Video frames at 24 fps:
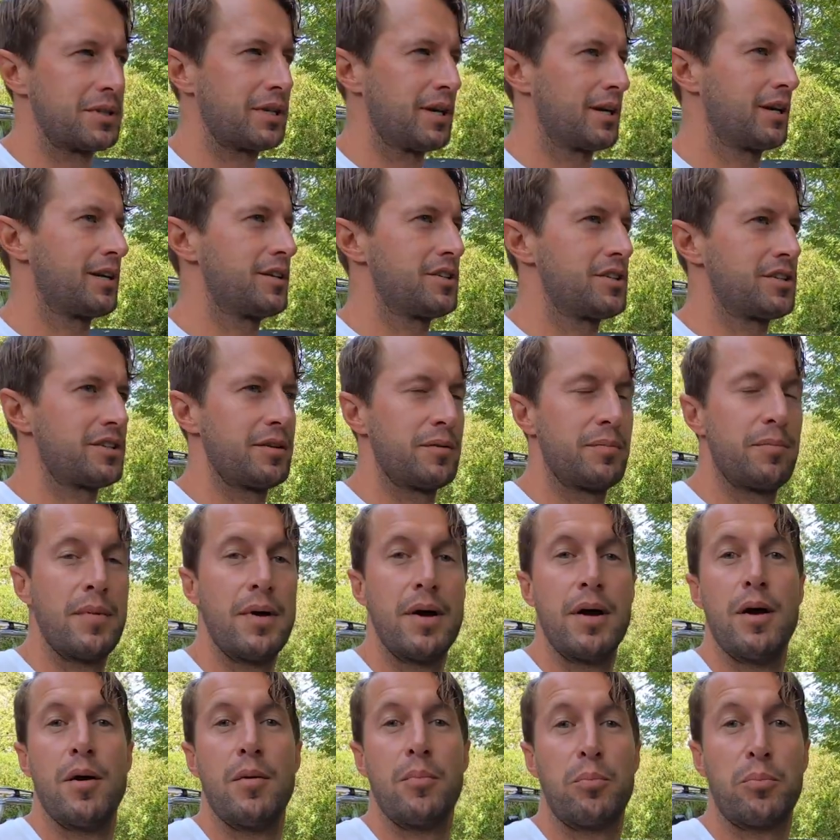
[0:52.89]
was kind of just a
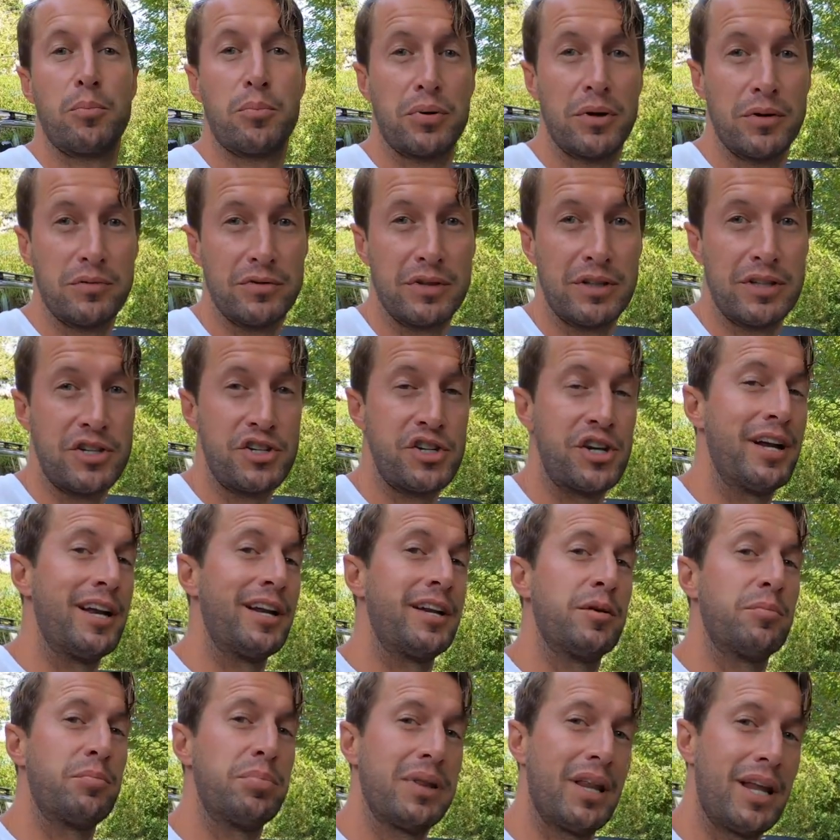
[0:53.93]
privilege
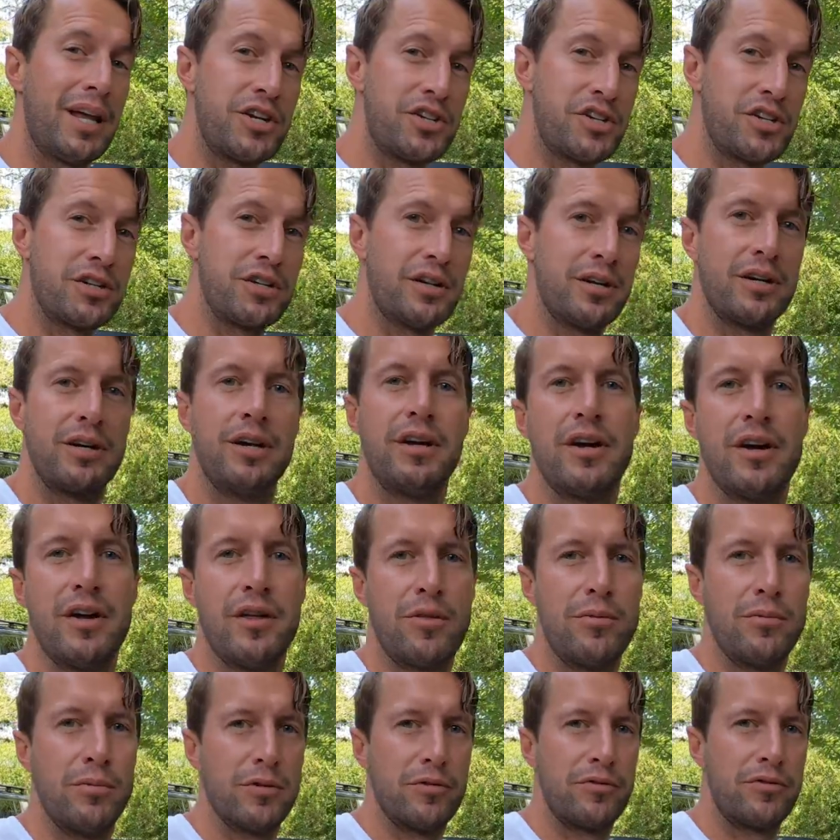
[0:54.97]
and a pleasure
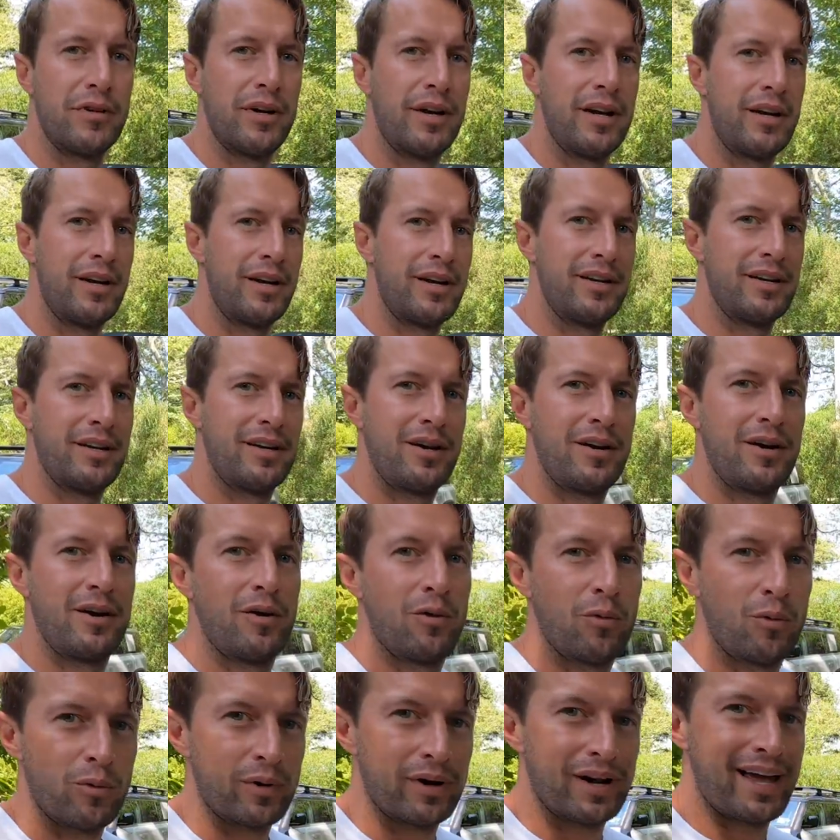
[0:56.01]
through a friend.
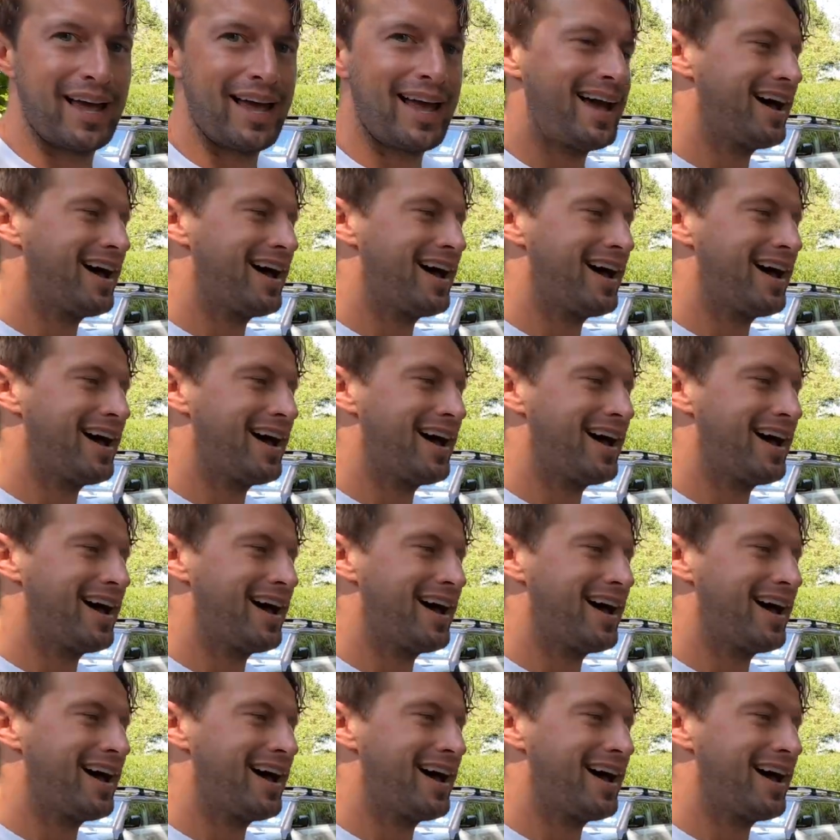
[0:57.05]
What I